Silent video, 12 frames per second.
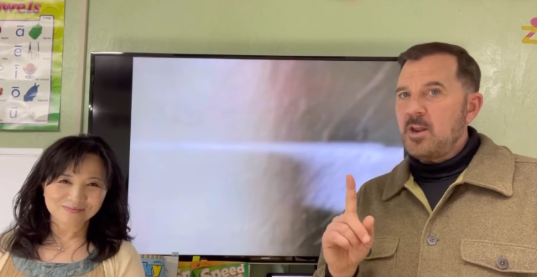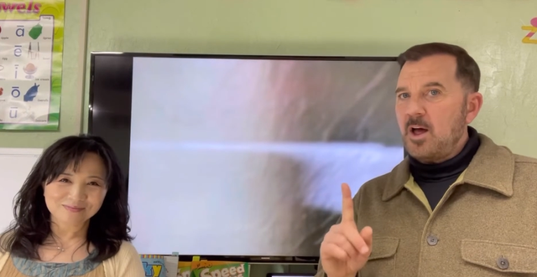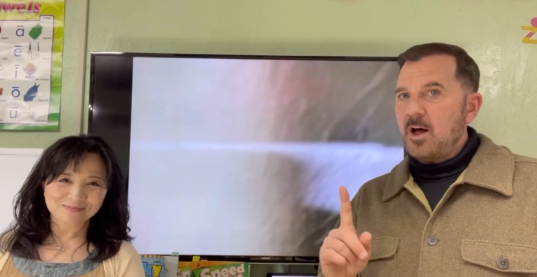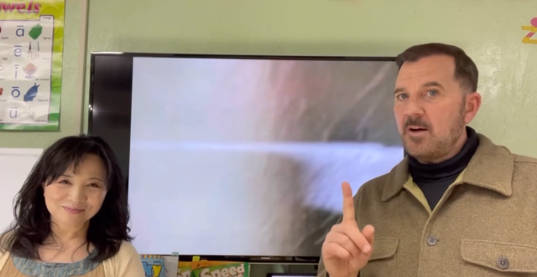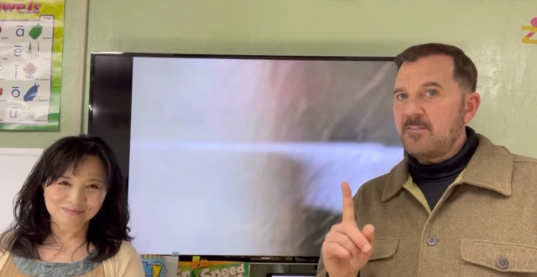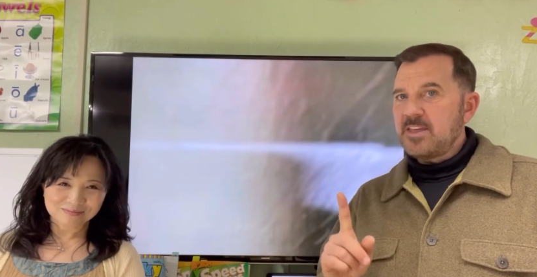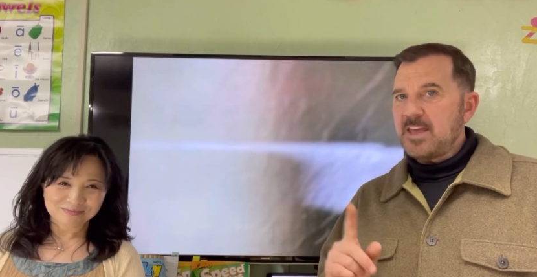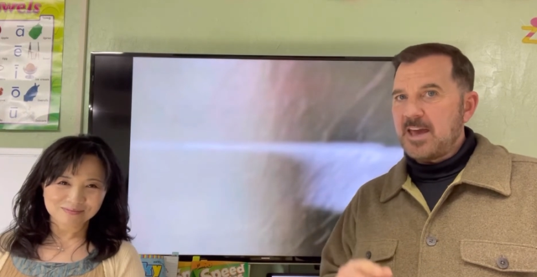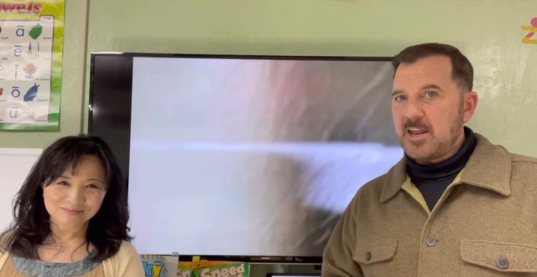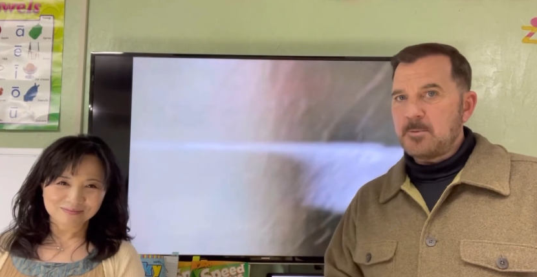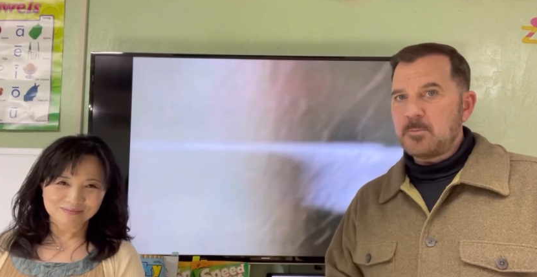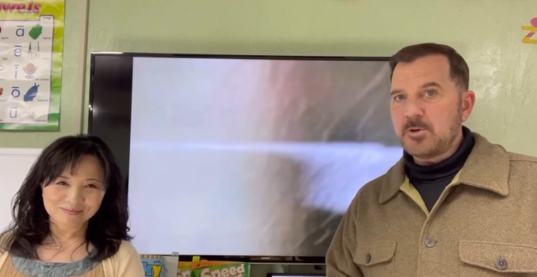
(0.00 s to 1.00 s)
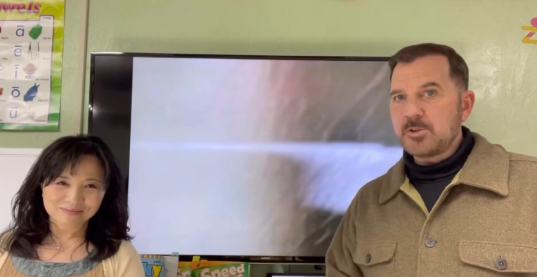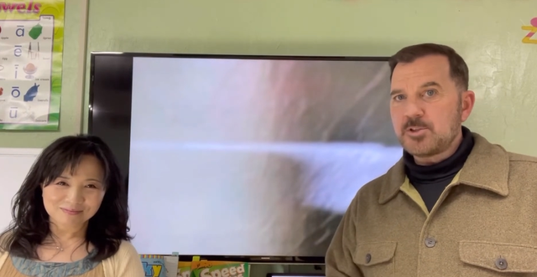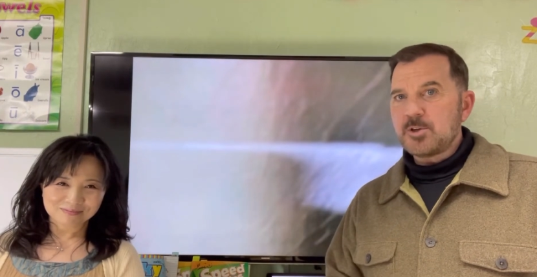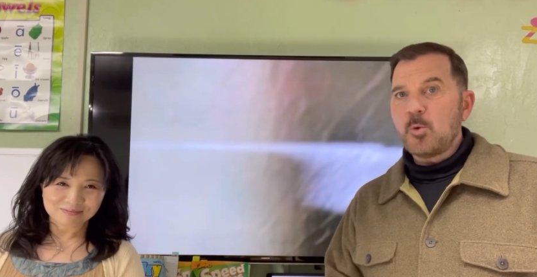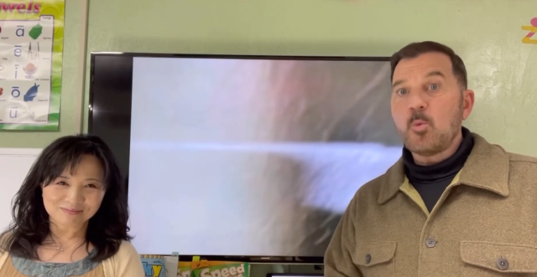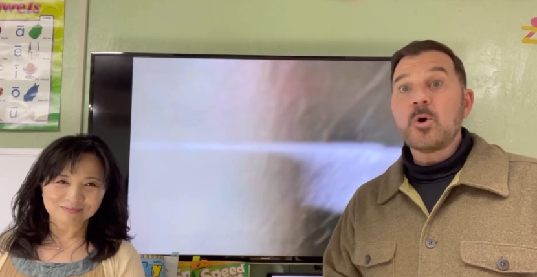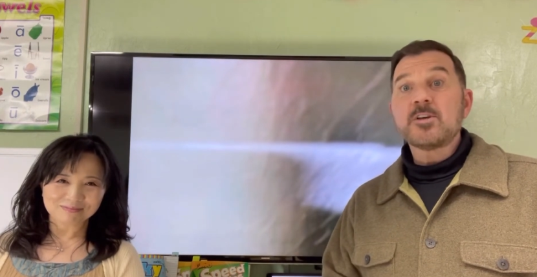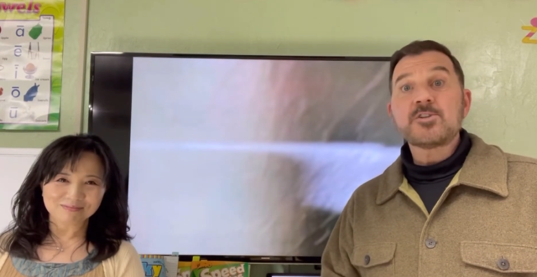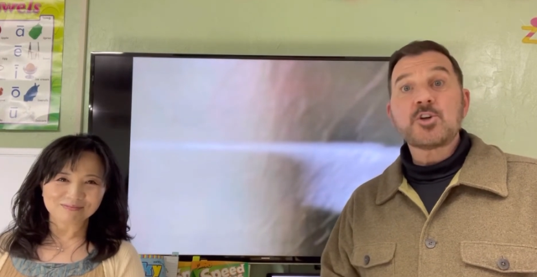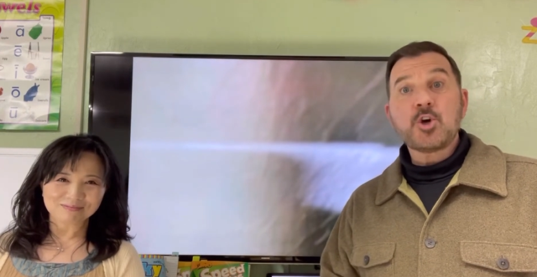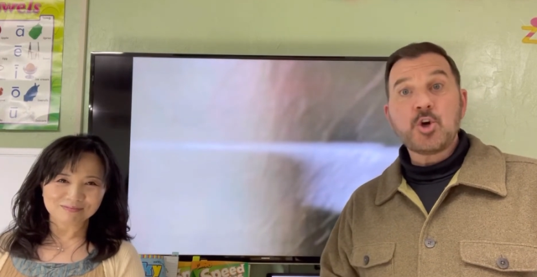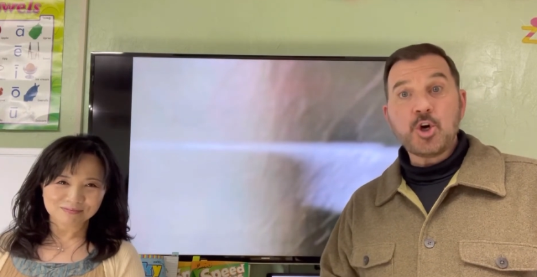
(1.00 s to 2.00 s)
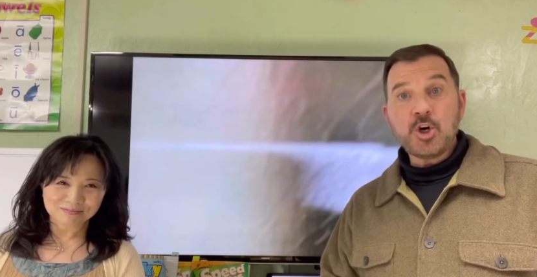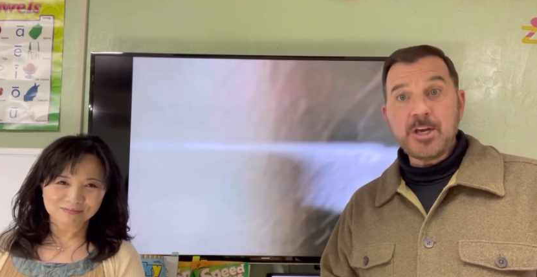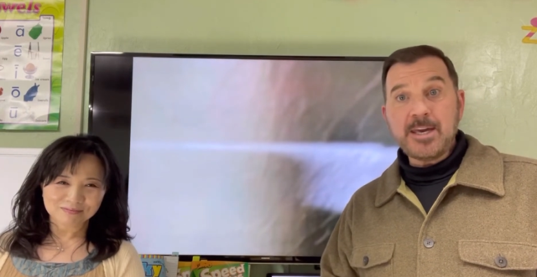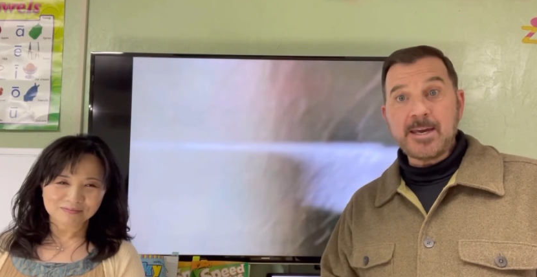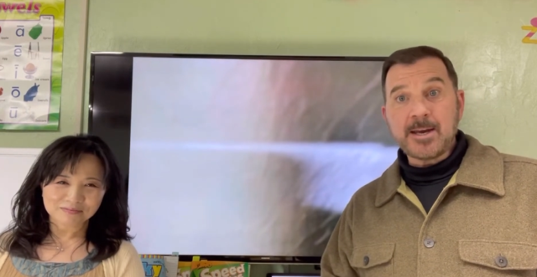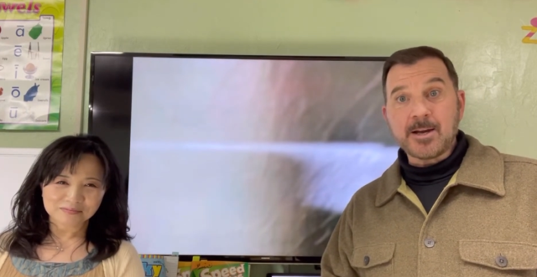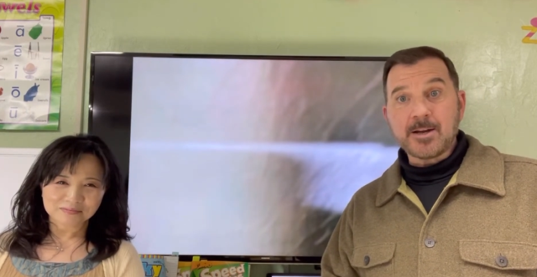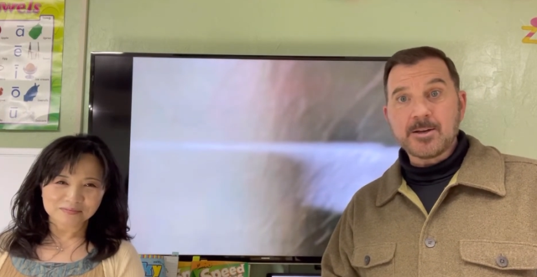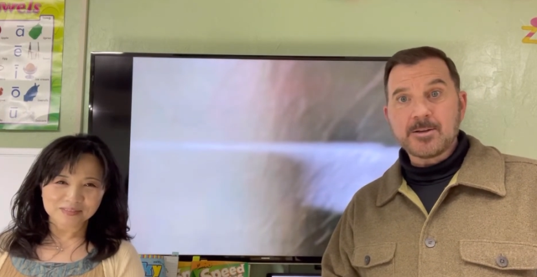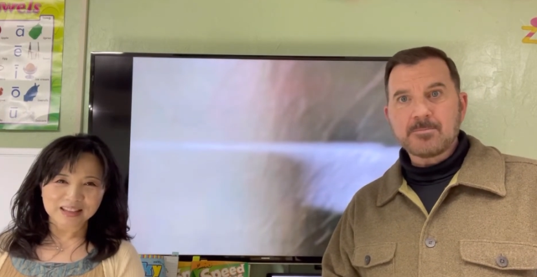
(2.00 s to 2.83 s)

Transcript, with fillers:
Speaker 1: of the animals was cooking.